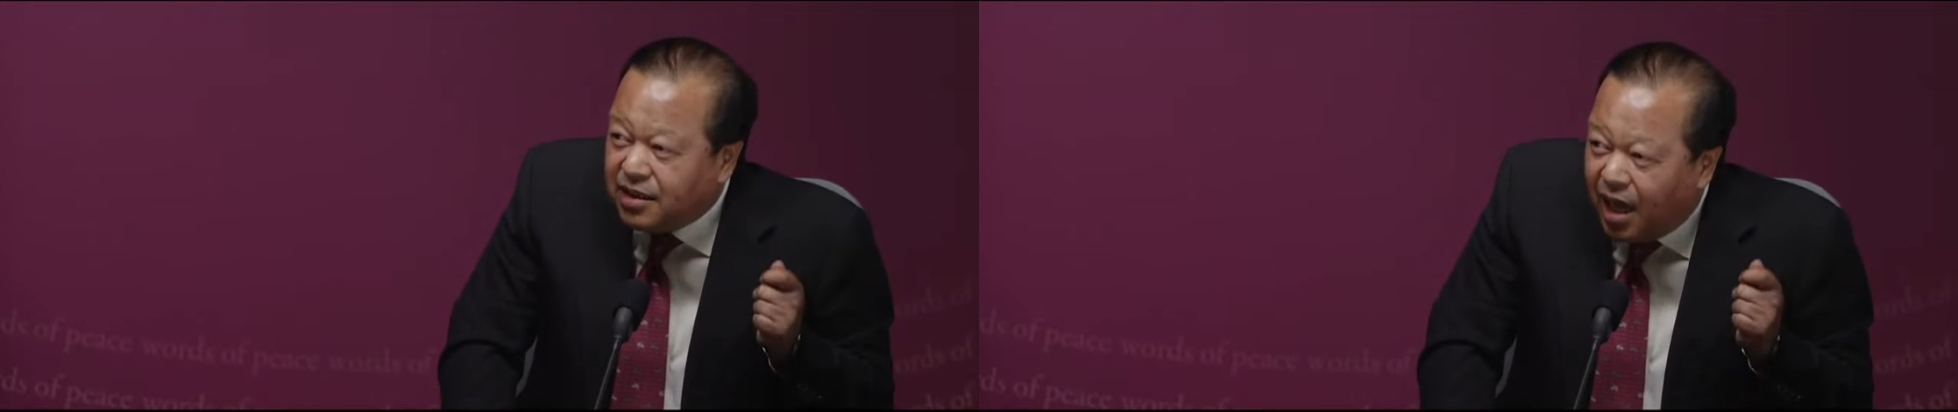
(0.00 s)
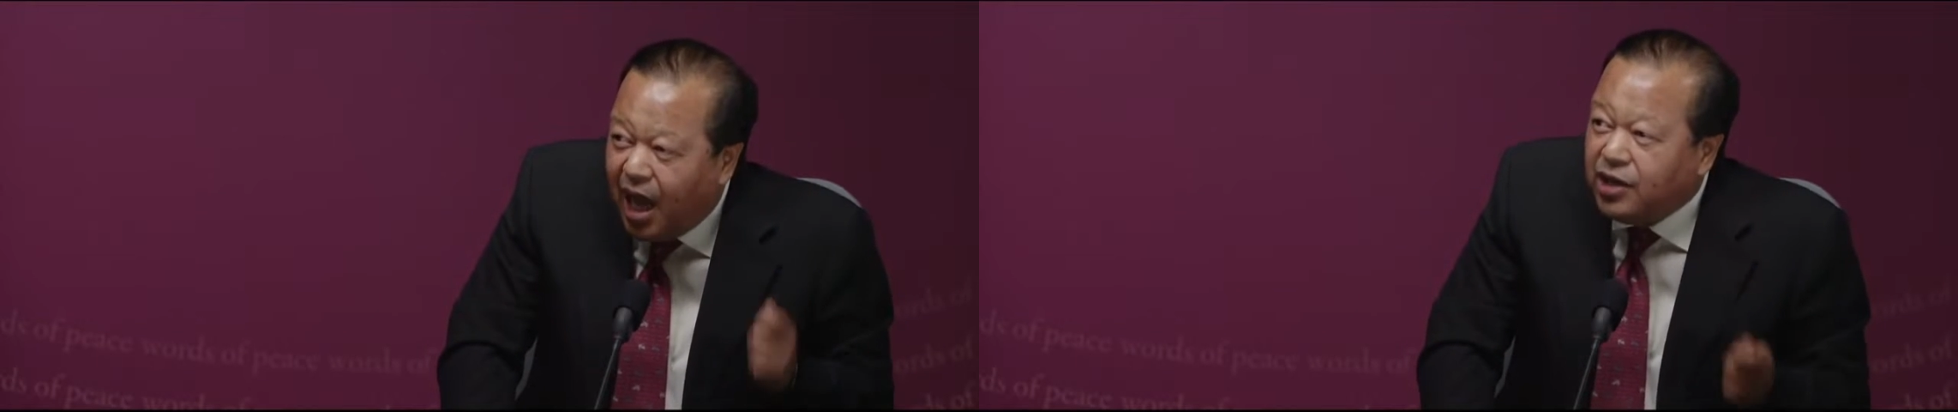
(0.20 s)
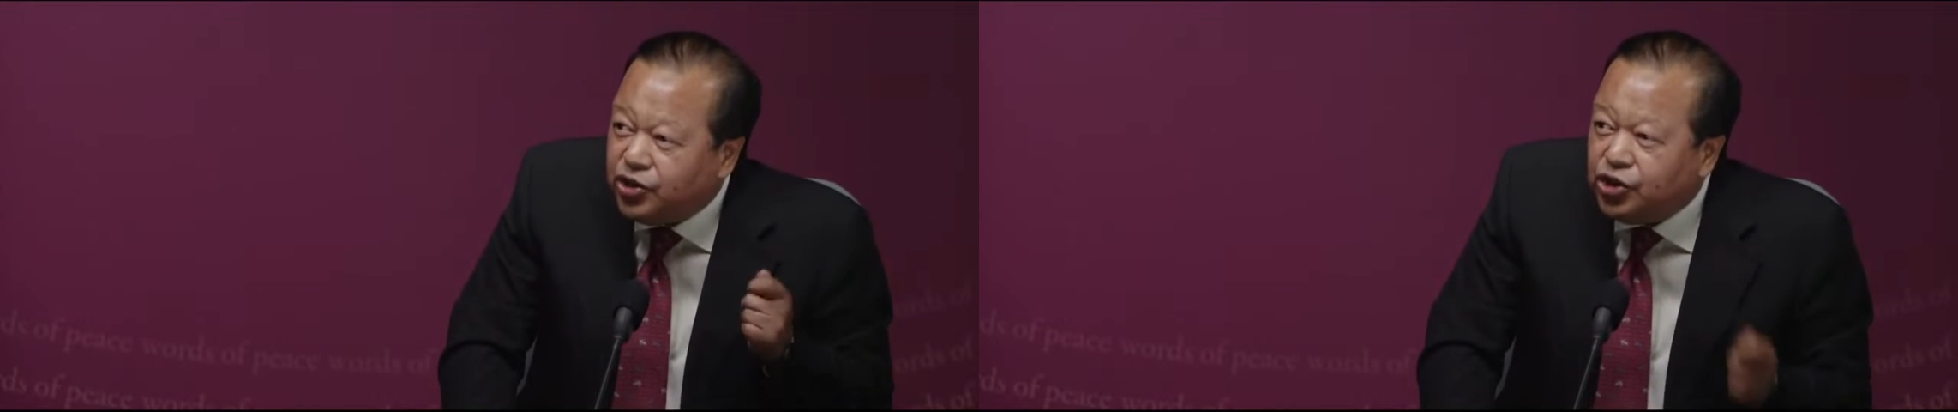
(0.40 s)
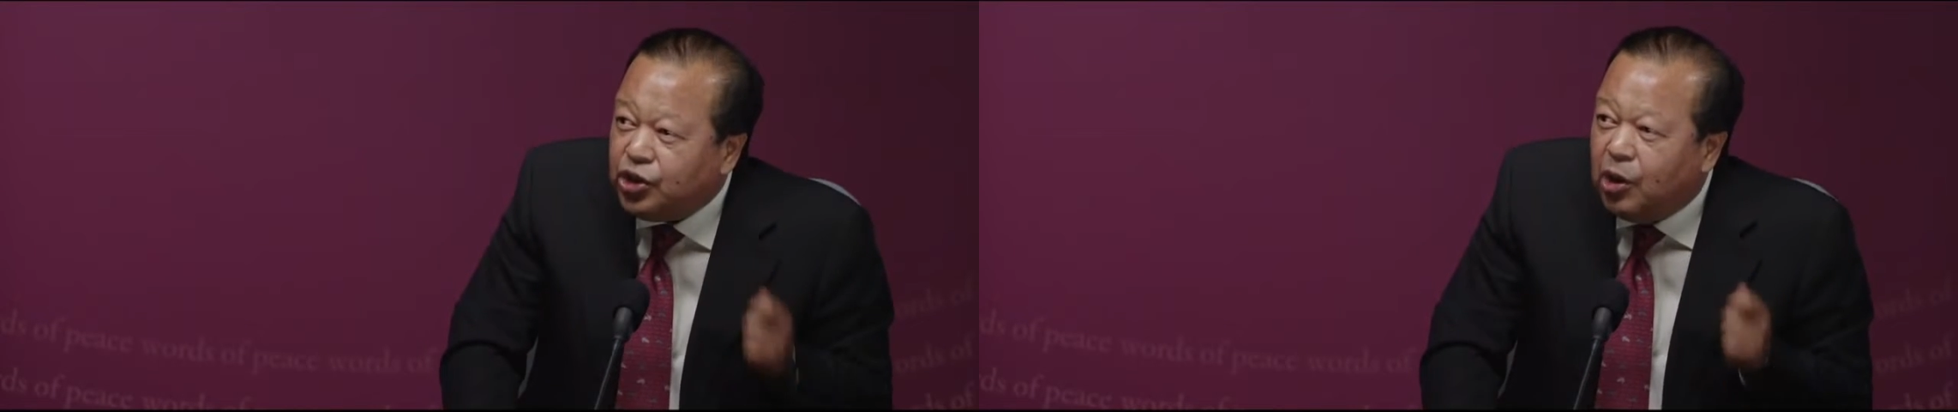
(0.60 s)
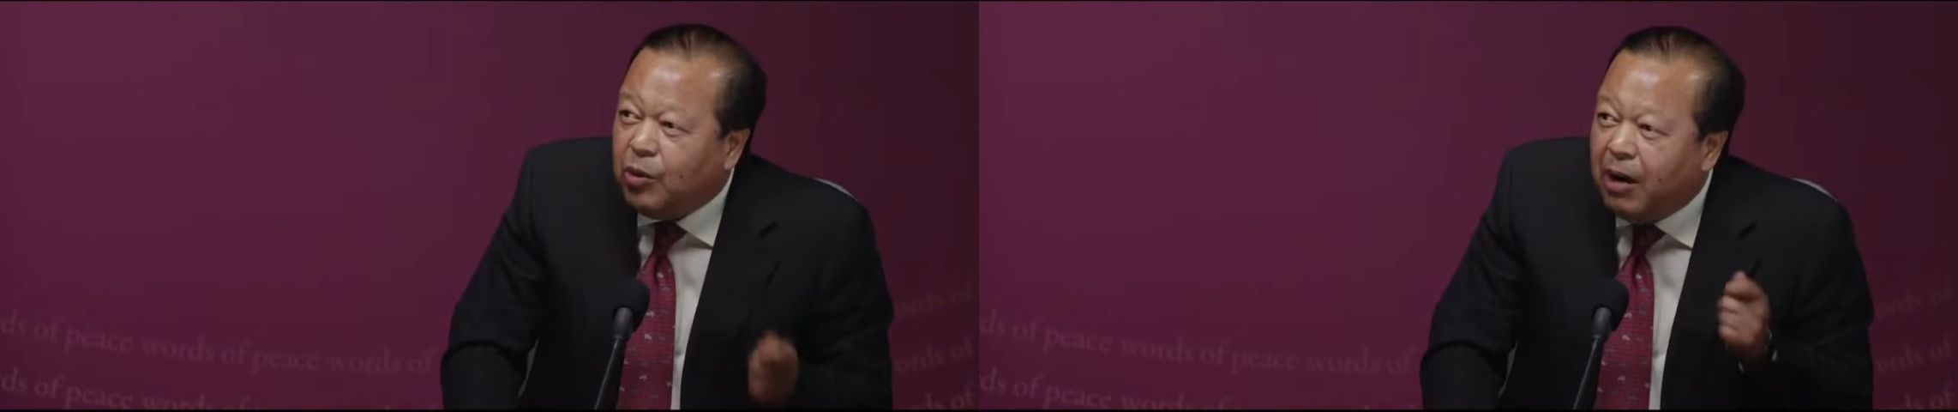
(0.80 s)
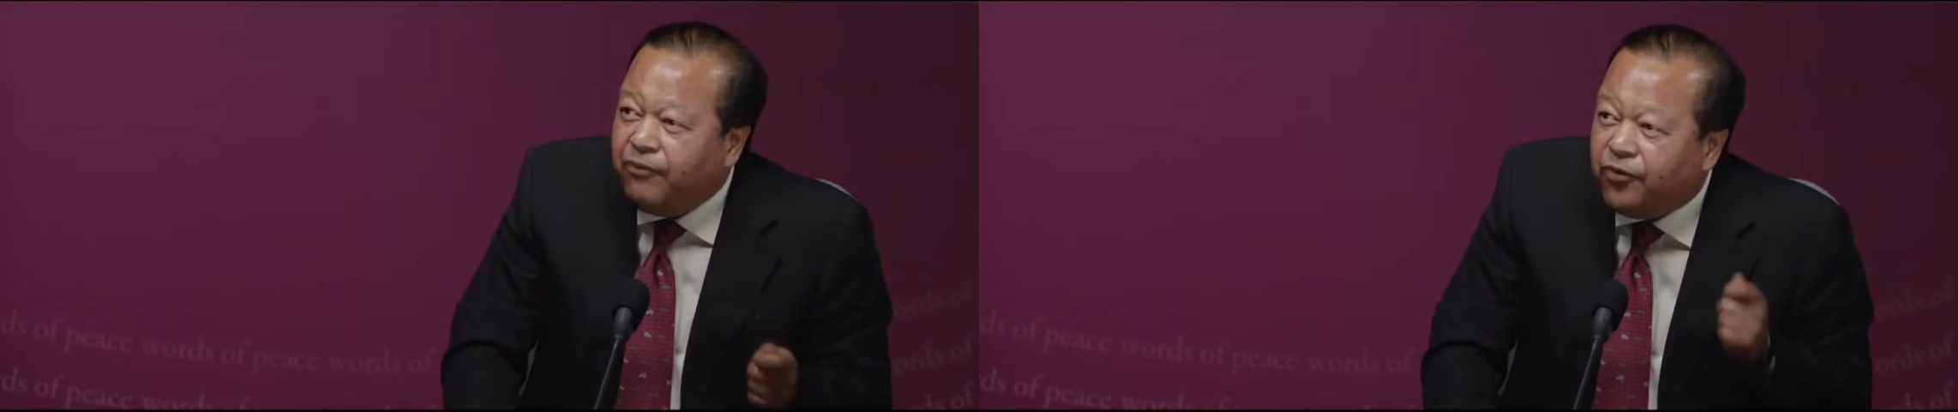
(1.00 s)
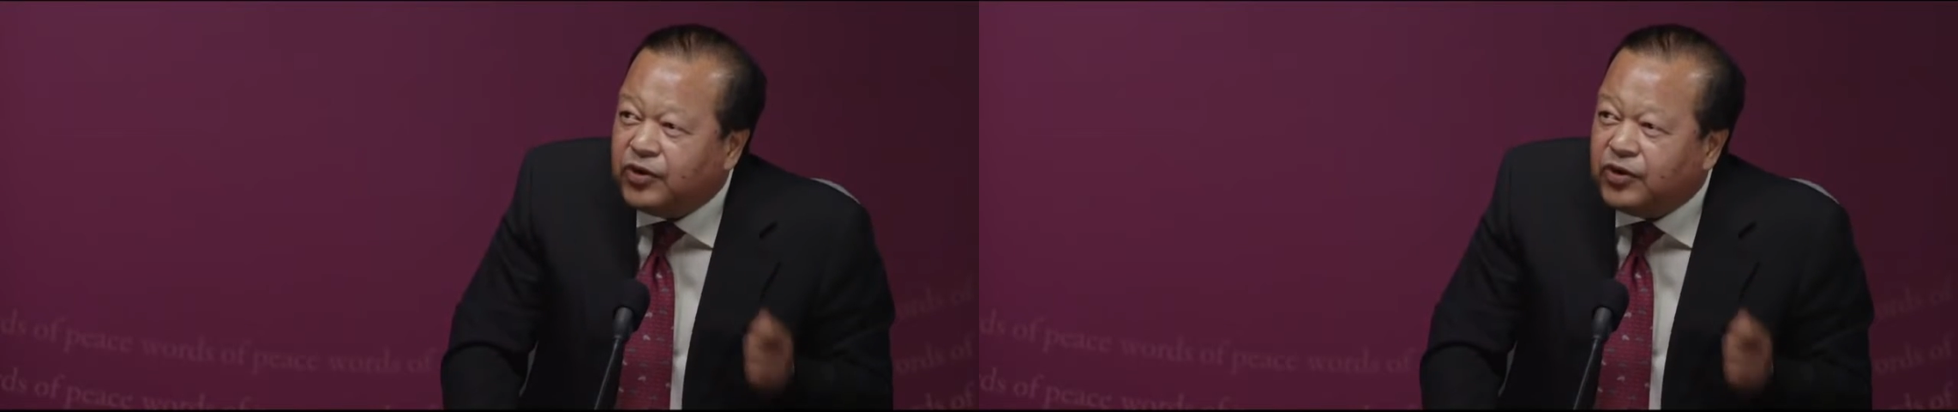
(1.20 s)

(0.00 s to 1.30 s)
not show up for